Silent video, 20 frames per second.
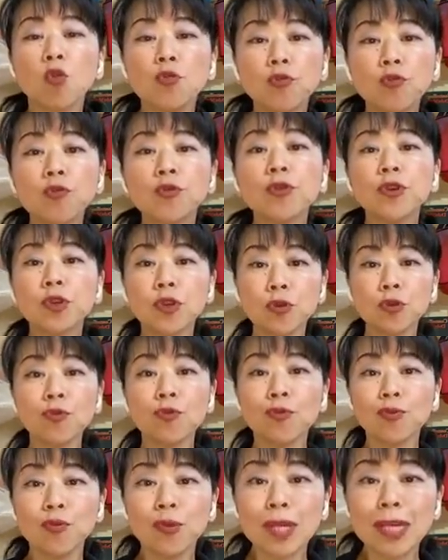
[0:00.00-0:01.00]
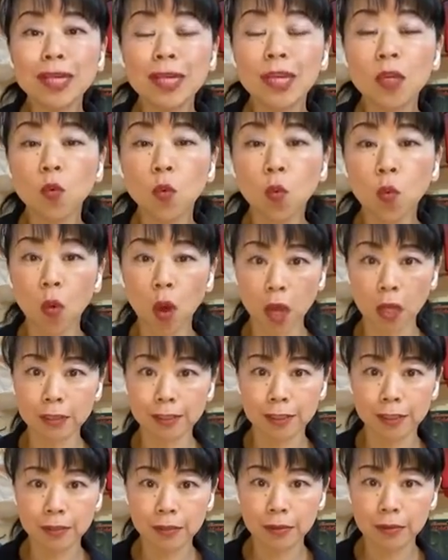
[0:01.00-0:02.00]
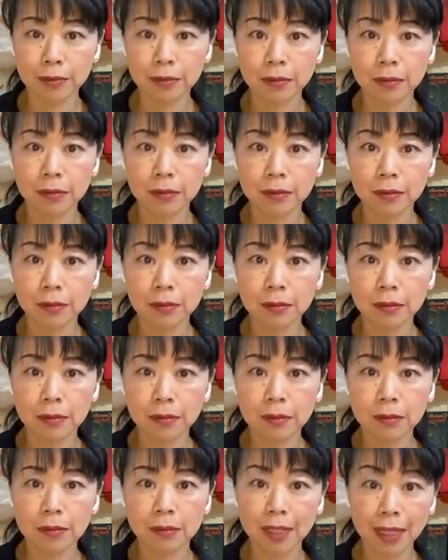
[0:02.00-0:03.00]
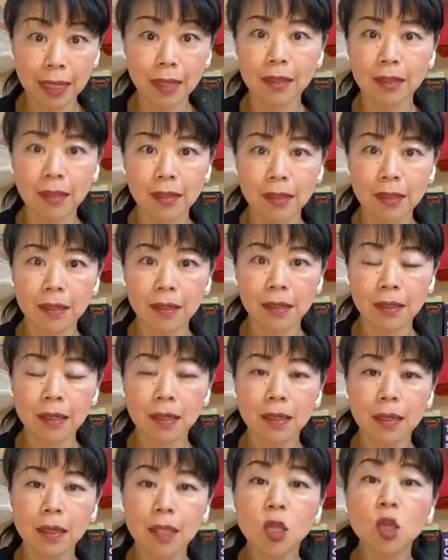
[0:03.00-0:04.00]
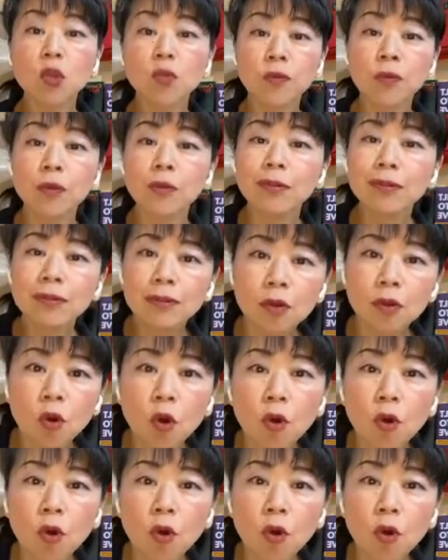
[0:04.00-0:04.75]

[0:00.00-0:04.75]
who you really want. Yeah. If you